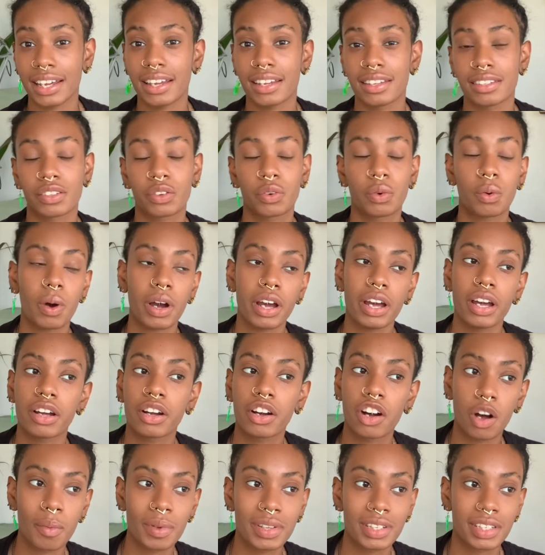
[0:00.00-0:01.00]
it's quite
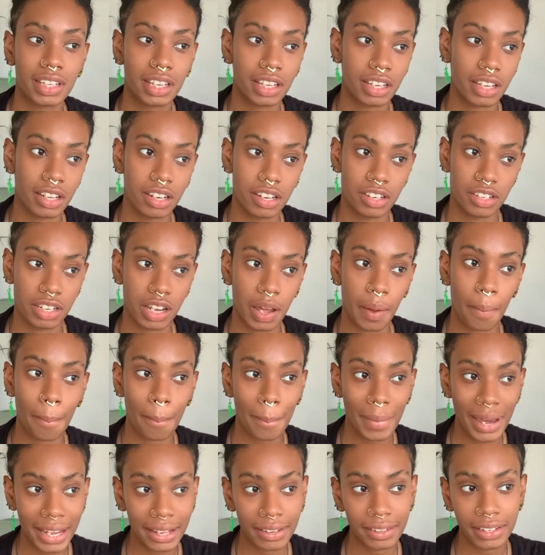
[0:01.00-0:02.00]
a common skin condition that
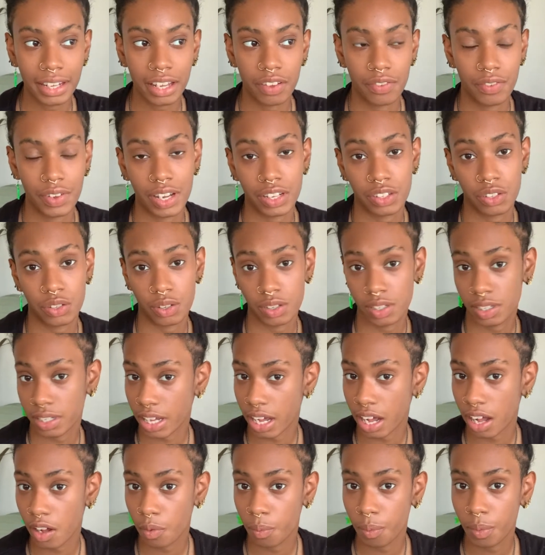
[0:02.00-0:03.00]
mainly affects your
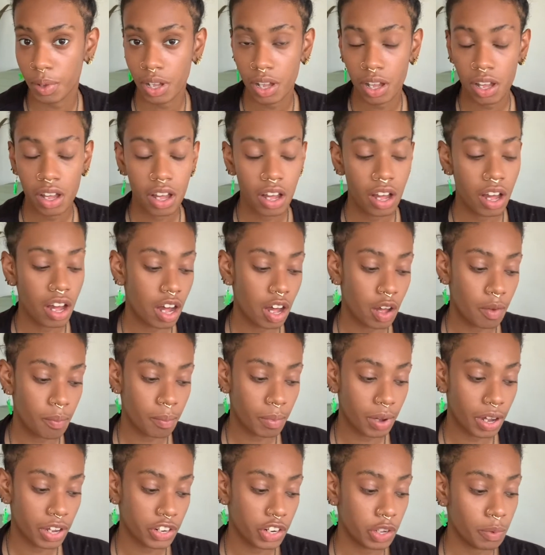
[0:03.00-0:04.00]
scalp.
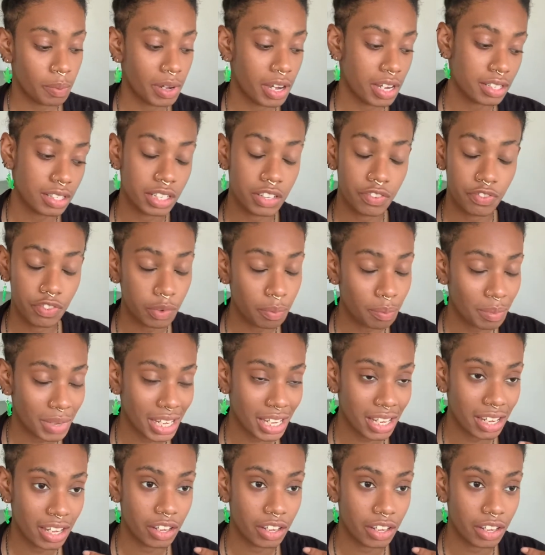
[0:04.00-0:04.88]
I know personally for me,